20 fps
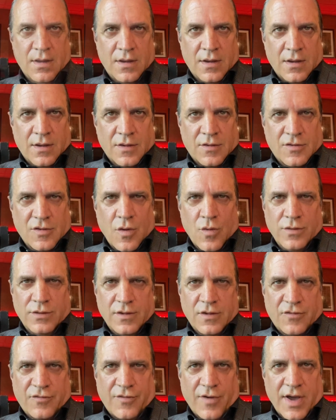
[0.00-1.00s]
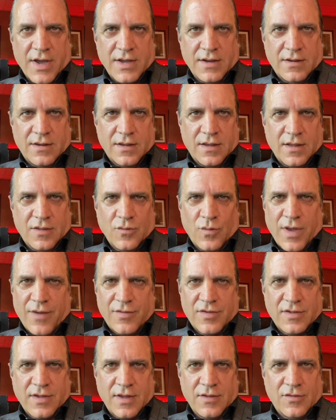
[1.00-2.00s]
So in this fight, as we
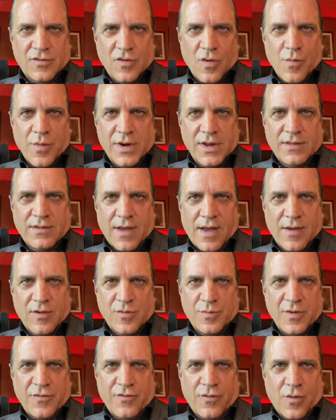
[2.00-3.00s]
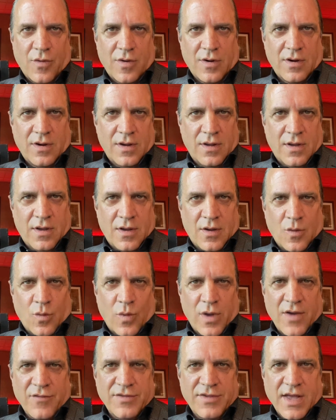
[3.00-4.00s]
have said so many times before,
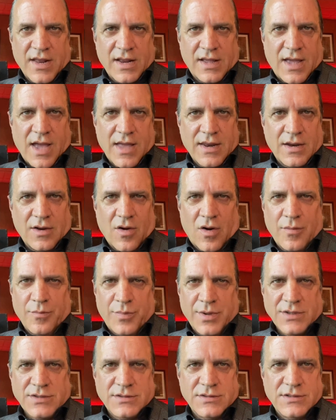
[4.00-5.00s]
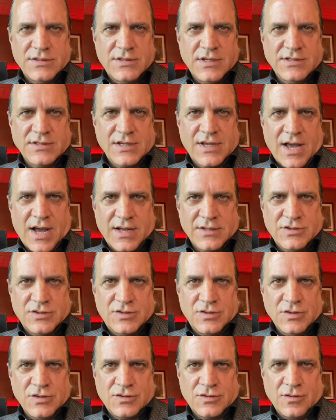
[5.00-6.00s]
we have dedicated our business as a
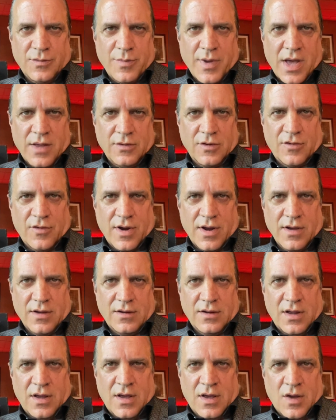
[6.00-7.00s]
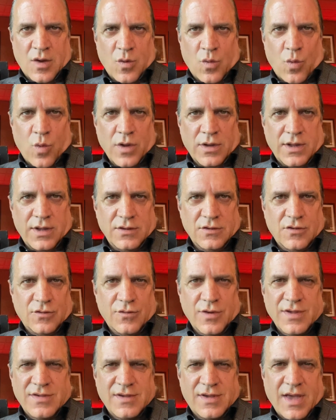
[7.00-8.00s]
constitutional battleground, willing to
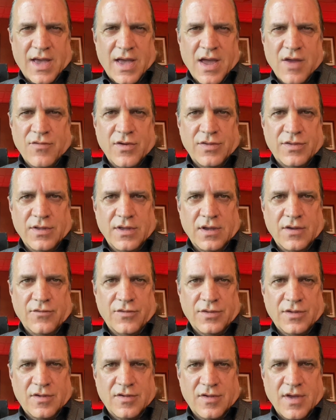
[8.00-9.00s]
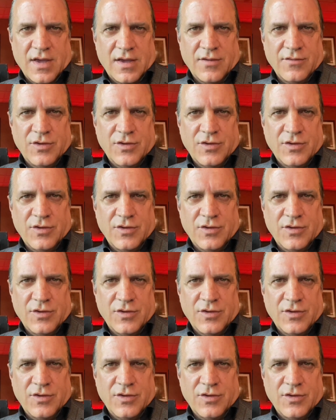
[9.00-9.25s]
risk everything for the sake of